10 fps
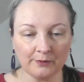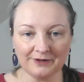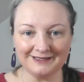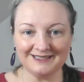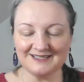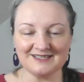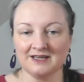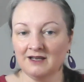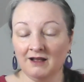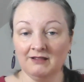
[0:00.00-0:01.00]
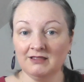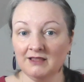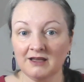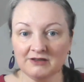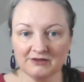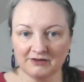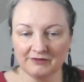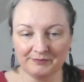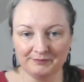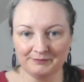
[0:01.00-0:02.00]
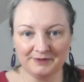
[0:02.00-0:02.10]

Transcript: or at least a lot of